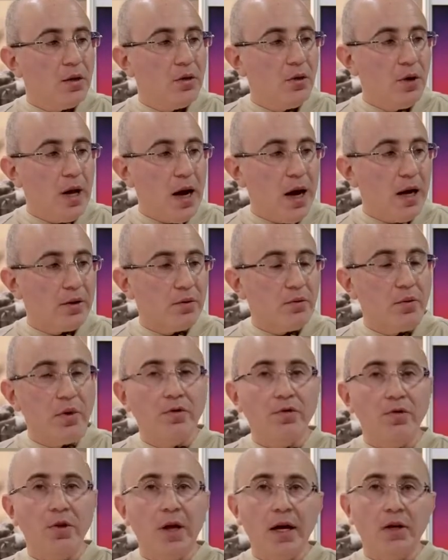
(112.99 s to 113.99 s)
do not
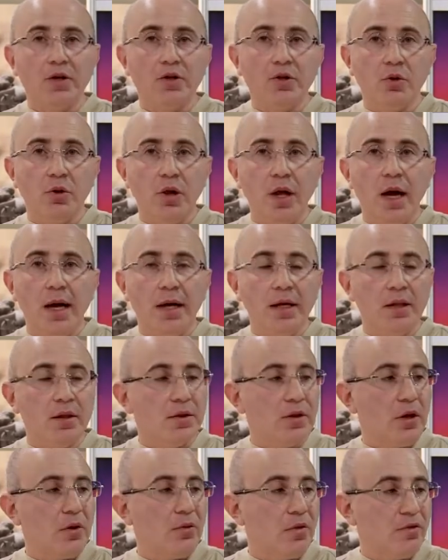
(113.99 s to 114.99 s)
reflect to light,
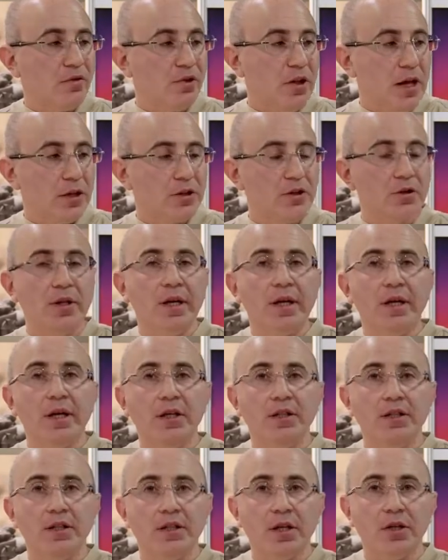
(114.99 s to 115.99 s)
they reflect to the
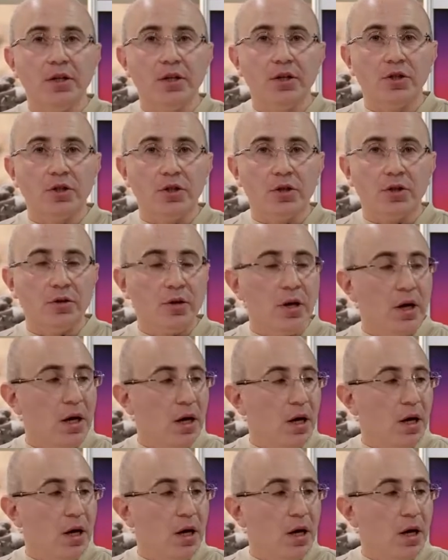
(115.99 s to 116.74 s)
heat signature.